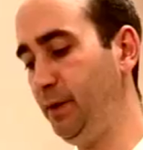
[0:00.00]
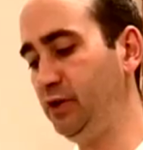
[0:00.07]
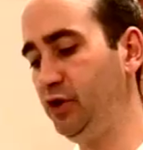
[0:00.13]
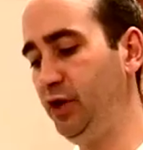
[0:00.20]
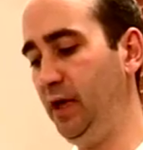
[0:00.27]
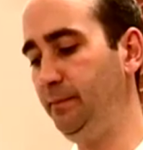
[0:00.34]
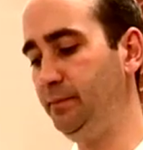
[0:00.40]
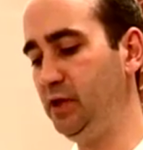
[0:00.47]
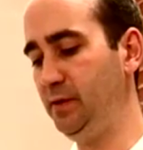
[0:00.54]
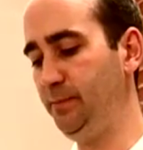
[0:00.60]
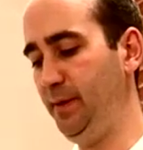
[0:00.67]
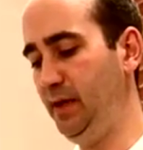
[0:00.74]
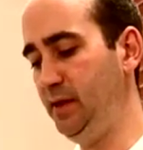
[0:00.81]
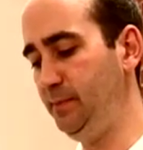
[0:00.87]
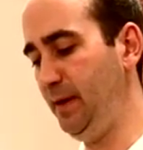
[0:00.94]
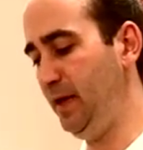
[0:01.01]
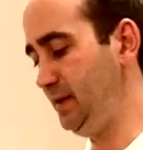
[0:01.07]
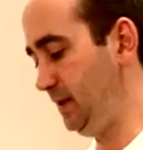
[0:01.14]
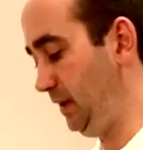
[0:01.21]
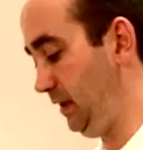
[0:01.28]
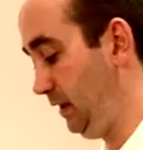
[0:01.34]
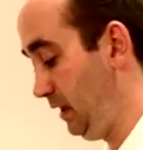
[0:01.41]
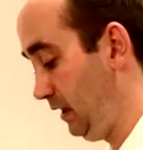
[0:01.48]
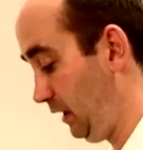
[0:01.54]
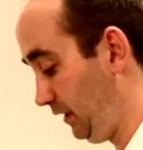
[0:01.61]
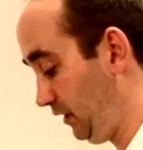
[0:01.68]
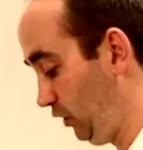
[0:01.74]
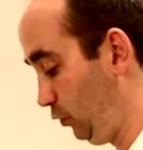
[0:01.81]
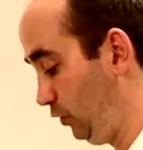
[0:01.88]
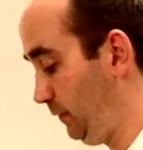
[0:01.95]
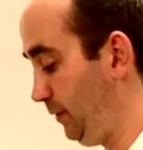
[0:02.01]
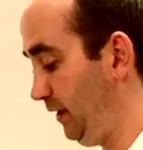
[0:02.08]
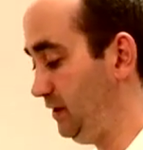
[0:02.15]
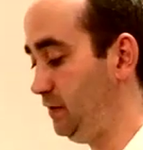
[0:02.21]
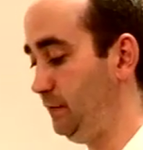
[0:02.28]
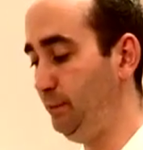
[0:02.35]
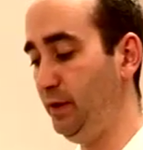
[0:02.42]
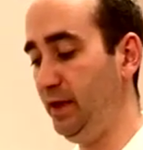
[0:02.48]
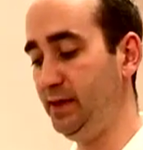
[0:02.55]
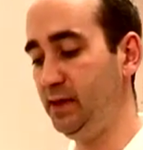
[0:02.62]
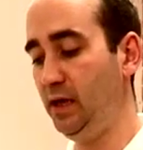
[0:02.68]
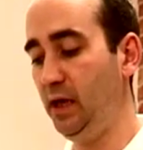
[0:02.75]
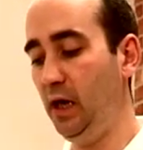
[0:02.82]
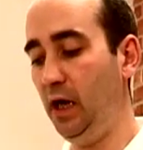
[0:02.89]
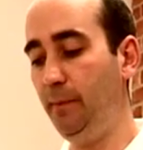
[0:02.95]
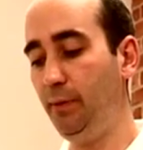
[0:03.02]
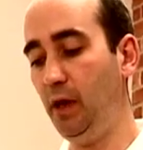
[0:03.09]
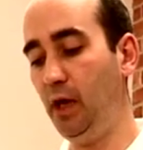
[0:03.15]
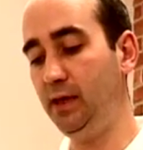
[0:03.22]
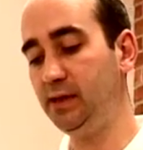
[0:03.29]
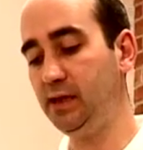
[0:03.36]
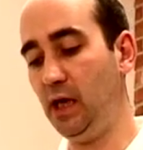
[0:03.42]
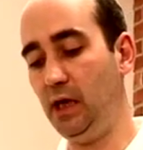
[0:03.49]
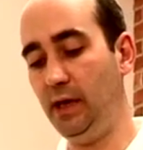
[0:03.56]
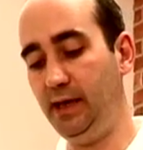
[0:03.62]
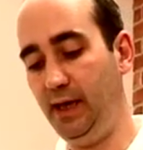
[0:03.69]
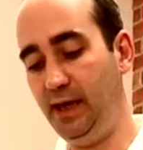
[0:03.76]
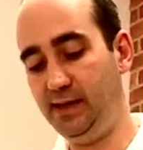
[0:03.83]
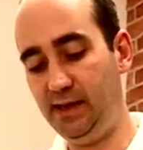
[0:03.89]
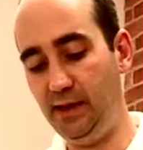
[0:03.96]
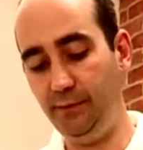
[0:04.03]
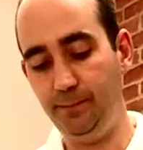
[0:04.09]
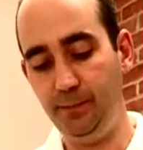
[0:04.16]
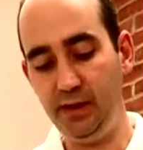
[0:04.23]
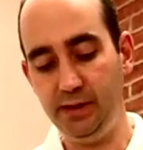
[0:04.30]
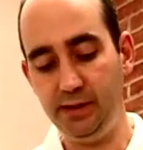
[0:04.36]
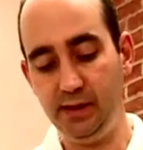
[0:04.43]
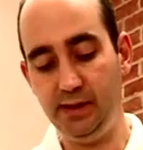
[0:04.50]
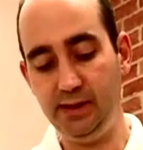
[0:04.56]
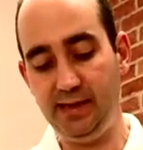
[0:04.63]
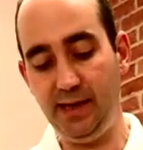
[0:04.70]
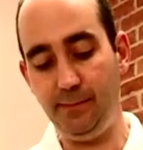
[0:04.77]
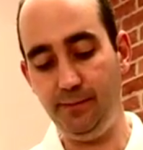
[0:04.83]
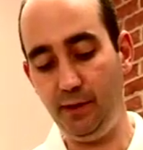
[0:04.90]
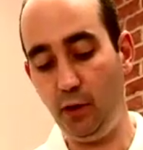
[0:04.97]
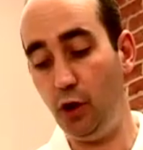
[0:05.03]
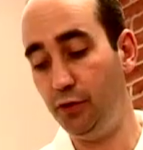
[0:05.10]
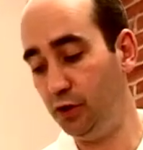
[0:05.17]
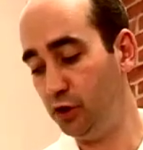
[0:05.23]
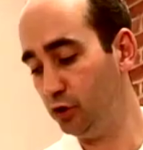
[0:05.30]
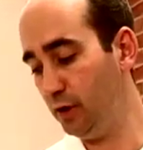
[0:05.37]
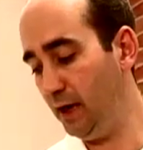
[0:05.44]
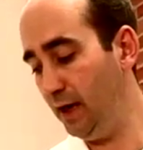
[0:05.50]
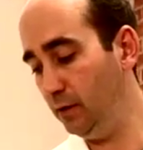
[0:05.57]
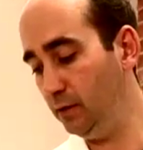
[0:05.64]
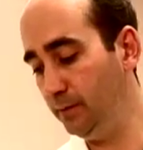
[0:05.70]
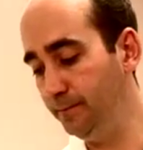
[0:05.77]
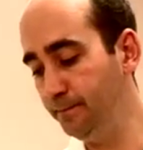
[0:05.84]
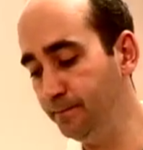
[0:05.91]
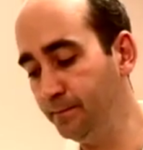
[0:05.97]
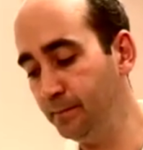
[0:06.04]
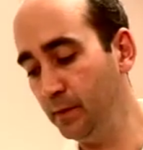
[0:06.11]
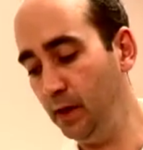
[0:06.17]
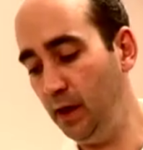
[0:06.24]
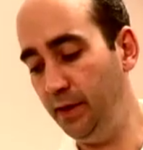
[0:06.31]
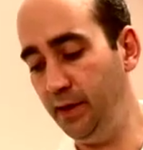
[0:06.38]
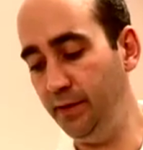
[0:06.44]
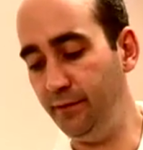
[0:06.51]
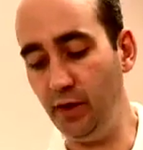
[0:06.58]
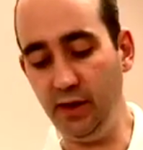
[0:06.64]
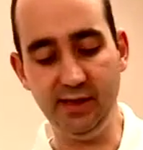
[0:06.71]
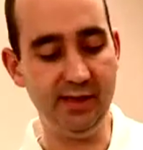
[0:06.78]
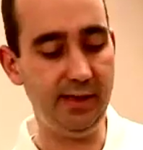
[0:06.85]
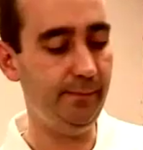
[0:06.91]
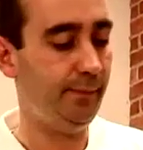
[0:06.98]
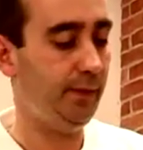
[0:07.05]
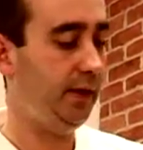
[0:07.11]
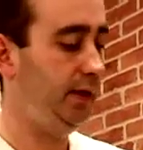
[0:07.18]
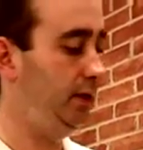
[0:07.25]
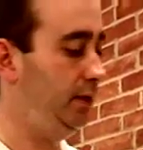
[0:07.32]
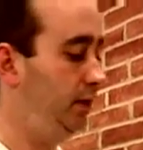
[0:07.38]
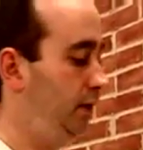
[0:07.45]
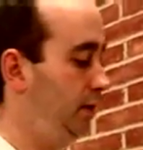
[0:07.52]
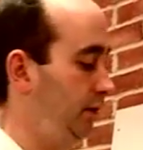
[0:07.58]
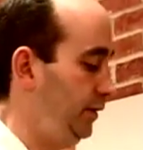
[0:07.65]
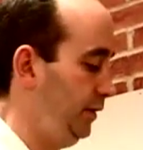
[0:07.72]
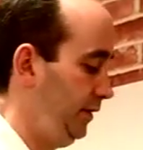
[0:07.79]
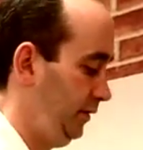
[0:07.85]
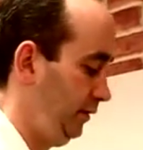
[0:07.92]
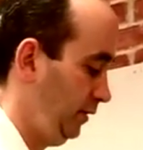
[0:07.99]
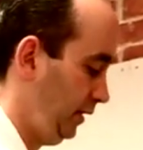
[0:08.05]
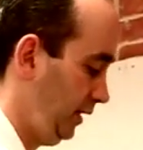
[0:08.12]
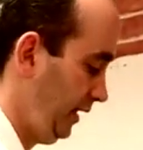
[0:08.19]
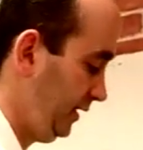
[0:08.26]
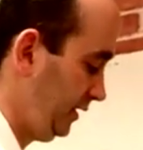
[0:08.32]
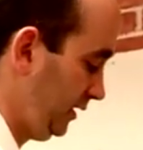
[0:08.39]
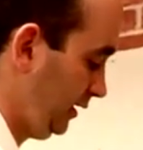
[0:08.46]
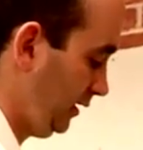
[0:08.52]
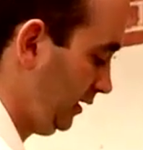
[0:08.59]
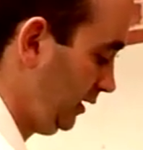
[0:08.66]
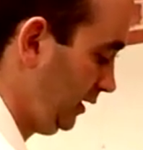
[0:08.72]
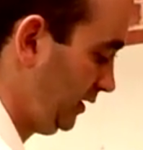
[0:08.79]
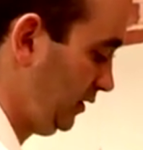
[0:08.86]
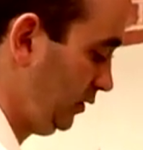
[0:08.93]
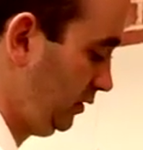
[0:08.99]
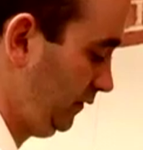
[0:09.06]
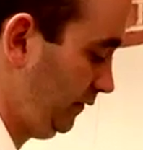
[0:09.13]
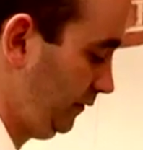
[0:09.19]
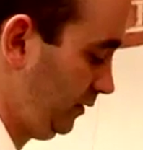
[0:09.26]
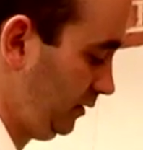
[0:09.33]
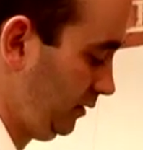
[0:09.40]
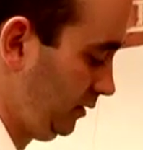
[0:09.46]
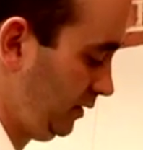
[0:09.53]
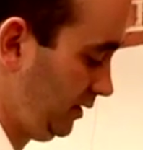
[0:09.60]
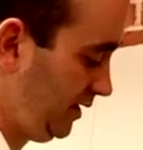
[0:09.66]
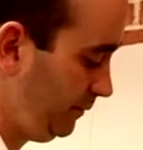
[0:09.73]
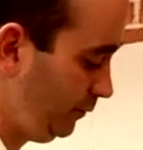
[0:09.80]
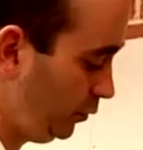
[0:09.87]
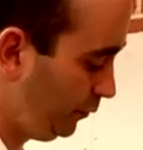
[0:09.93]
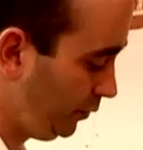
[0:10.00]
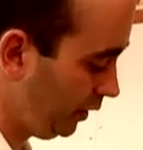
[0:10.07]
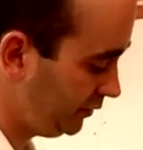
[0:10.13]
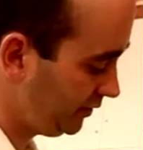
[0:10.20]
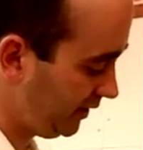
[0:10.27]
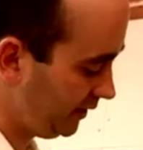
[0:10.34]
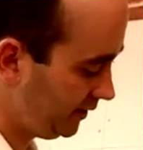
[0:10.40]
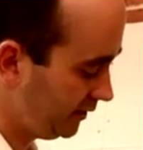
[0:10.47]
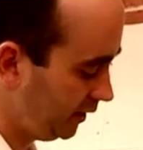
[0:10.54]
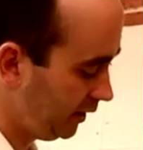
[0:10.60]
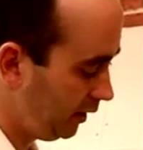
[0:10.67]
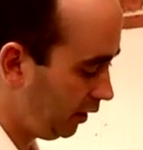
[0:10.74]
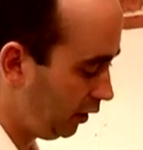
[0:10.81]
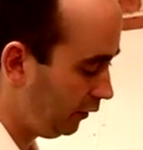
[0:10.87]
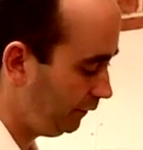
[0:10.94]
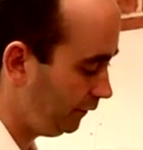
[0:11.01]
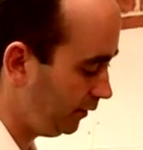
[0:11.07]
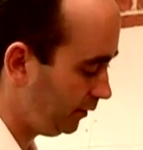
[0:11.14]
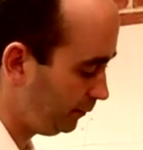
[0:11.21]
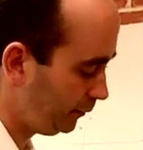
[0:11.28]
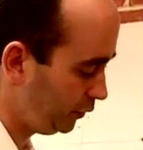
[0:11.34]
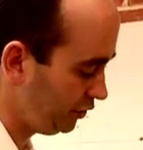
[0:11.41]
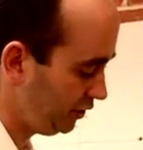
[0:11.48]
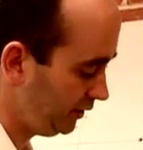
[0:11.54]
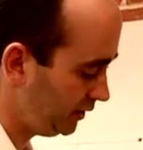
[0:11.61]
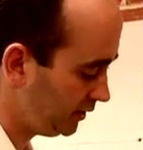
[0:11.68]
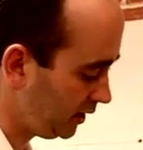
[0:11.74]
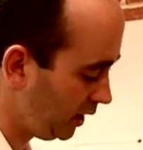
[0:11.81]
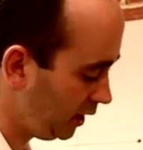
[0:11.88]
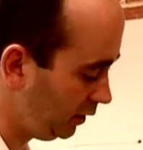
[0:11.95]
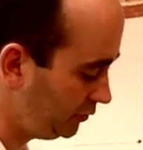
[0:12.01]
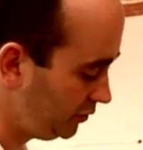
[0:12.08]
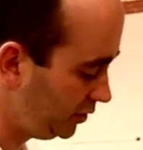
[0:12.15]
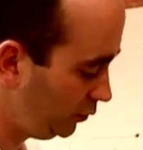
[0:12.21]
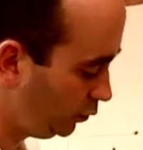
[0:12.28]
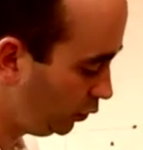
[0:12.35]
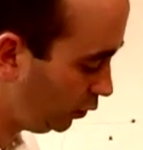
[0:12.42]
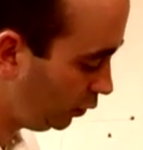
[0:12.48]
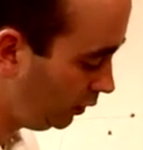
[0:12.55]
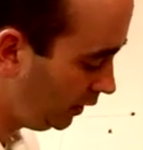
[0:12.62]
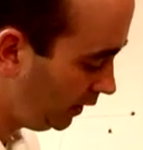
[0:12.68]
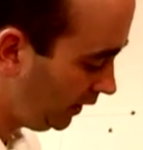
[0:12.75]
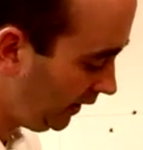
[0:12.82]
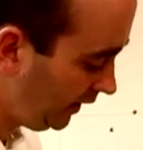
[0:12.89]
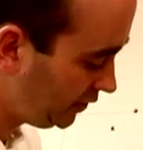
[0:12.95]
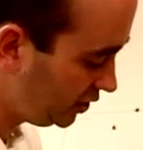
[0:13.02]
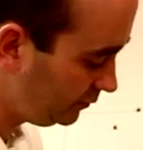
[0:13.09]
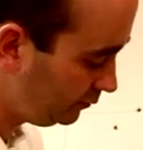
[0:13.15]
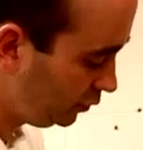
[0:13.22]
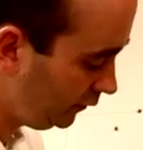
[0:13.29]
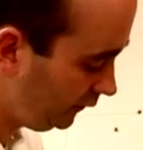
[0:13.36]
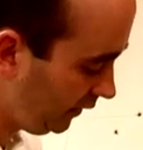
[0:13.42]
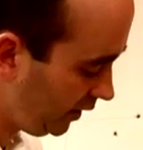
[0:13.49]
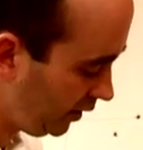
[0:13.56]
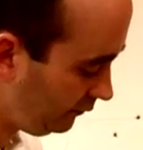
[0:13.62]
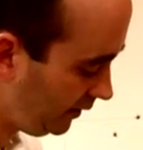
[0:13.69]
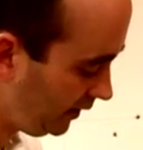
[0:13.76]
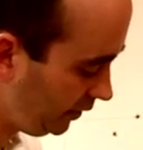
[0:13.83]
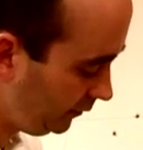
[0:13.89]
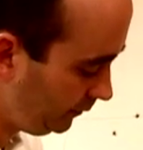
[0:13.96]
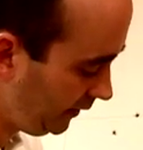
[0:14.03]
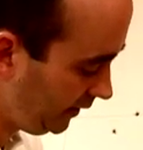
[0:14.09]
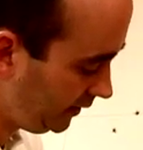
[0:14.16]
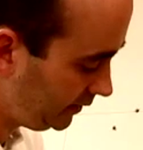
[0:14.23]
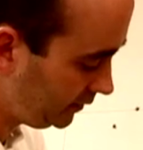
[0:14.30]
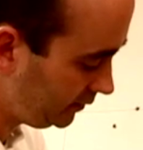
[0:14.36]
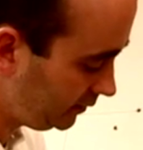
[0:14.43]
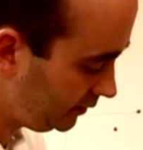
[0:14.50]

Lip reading: Buttering up just means basically like you would a piece of bread, applying tile adhesive to the depth on the trowel, and then very simply, it's a sort of simple process of pushing the tile onto the wall and just moving it around a bit